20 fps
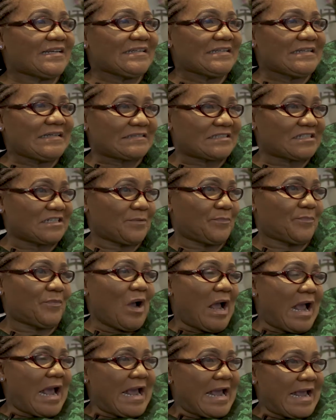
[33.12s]
leadership.
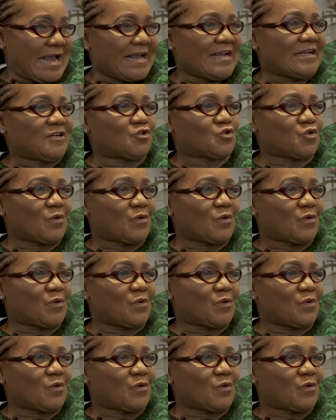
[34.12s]
In